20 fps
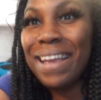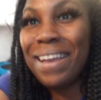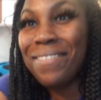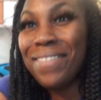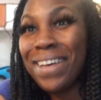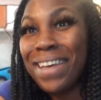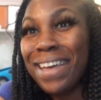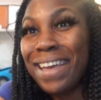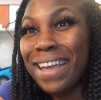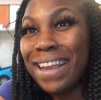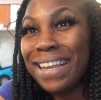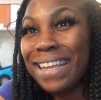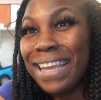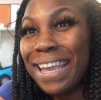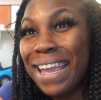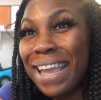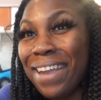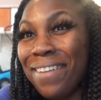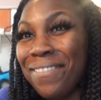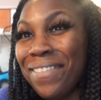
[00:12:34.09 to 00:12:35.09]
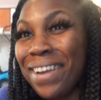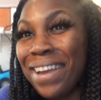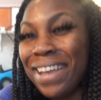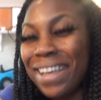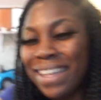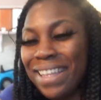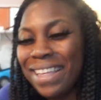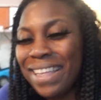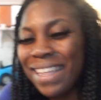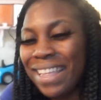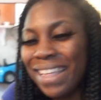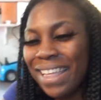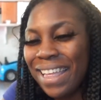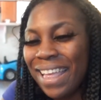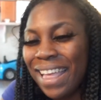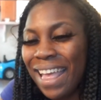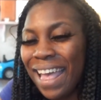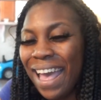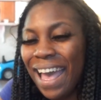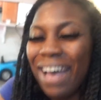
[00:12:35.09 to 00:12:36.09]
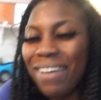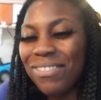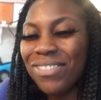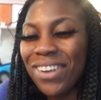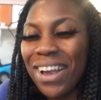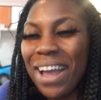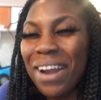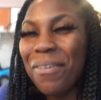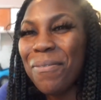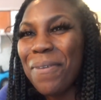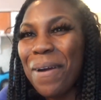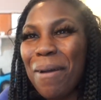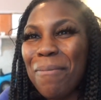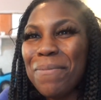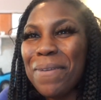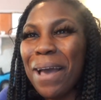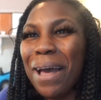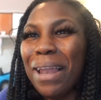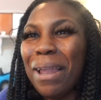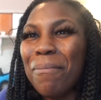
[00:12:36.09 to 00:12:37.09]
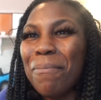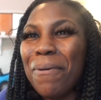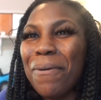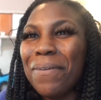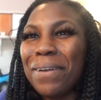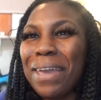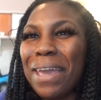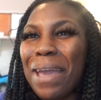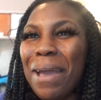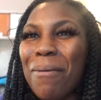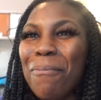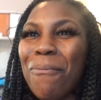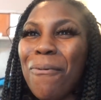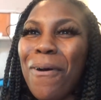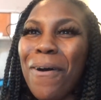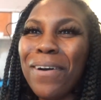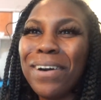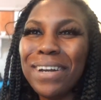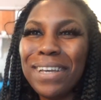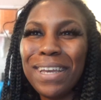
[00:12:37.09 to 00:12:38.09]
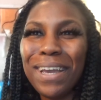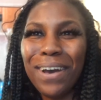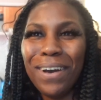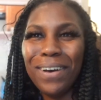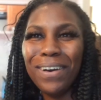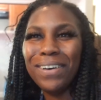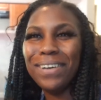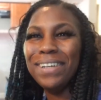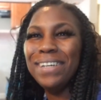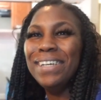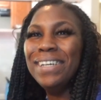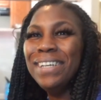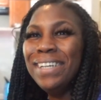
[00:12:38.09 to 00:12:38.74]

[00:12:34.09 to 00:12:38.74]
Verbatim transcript: Come on, camera. I'm trying to prop y'all up on Cam Walker, y'all.